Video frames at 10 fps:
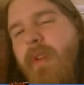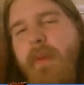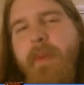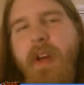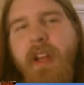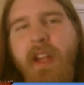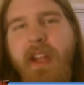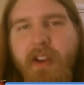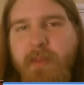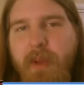do you mean by
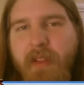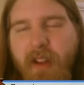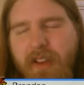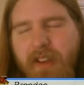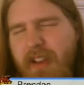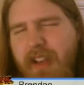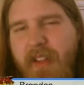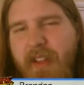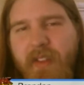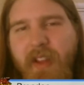charismatic villain? Don't you
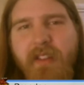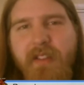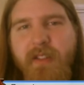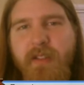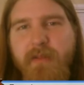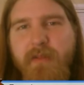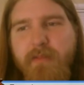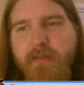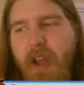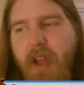have, like, just,
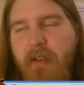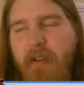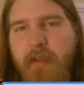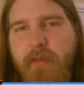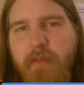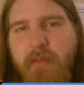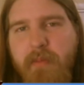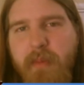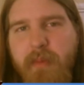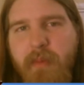I don't know,
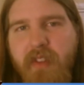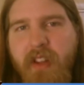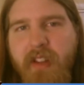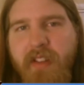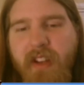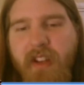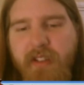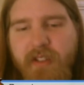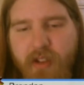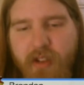villains that are
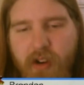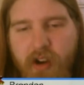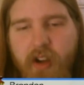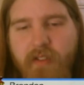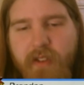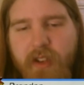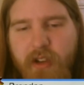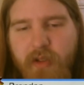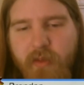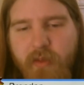just off and you
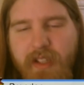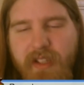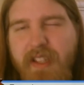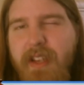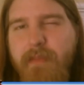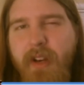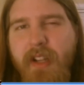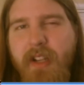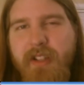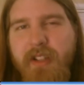don't really see
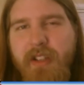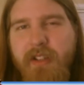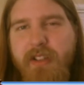much? You